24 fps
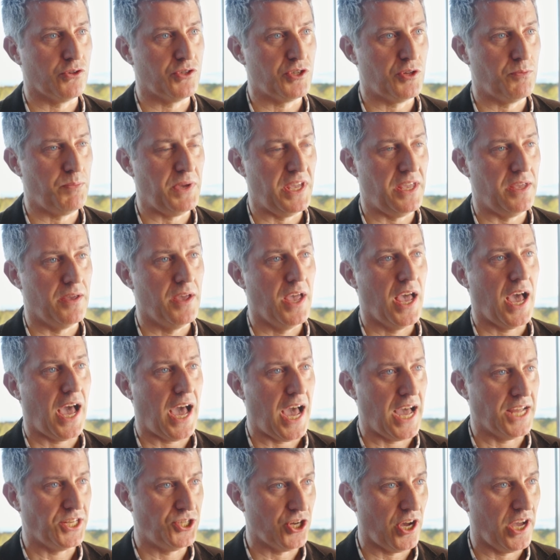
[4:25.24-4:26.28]
us to be
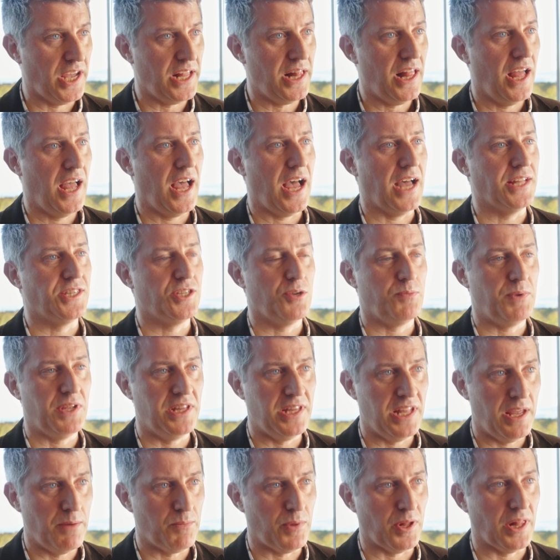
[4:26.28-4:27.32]
agile and to be
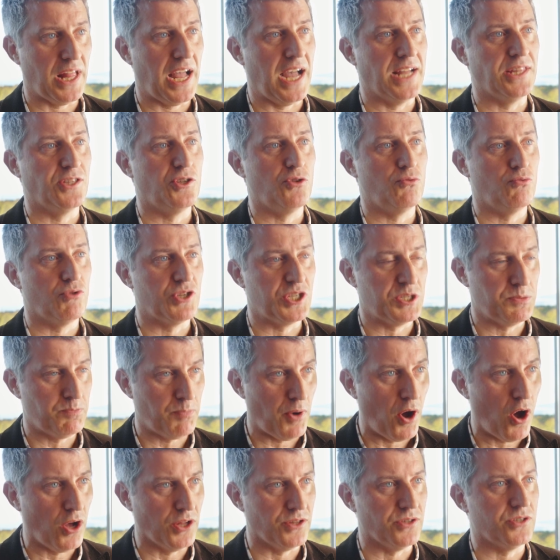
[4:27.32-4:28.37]
nimble and to
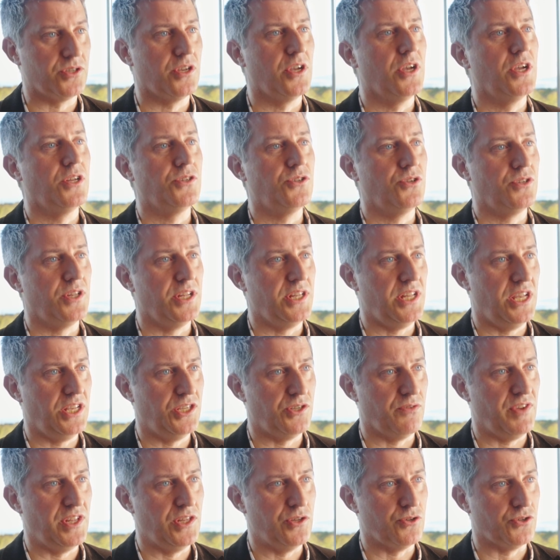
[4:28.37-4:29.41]
respond to the
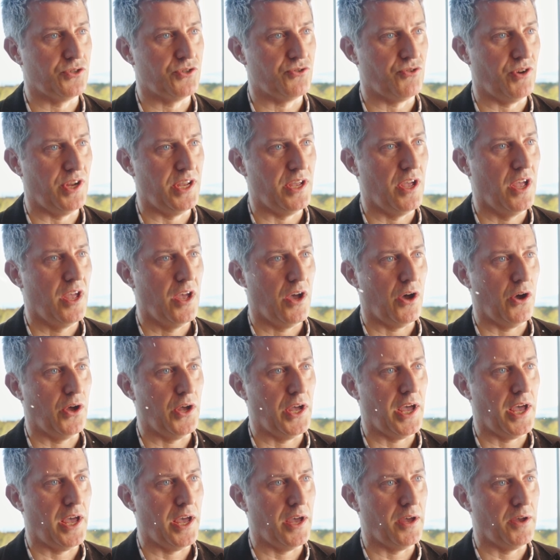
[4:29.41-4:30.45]
needs of industry
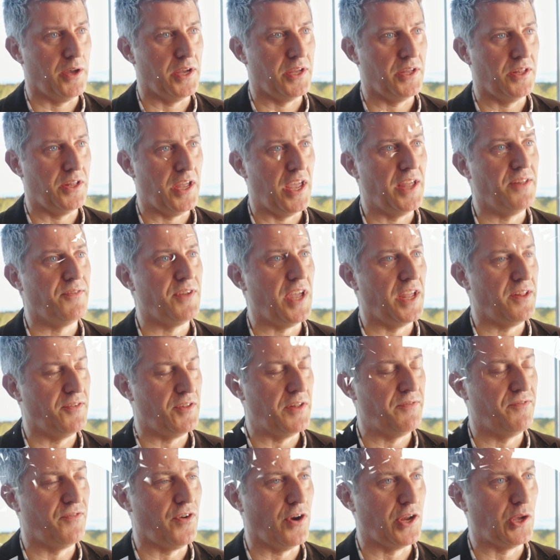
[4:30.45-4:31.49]

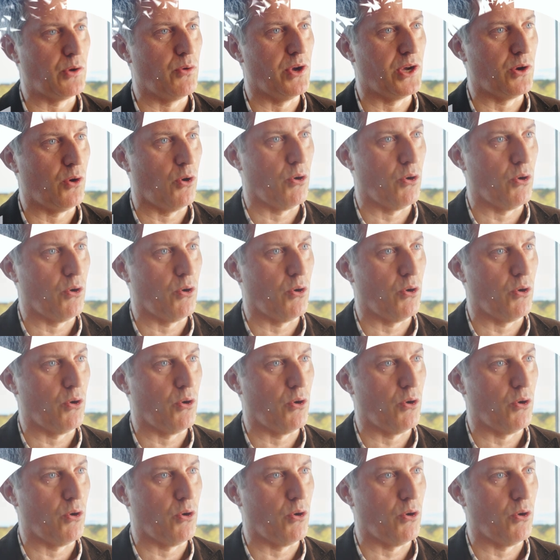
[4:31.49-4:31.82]
in very quick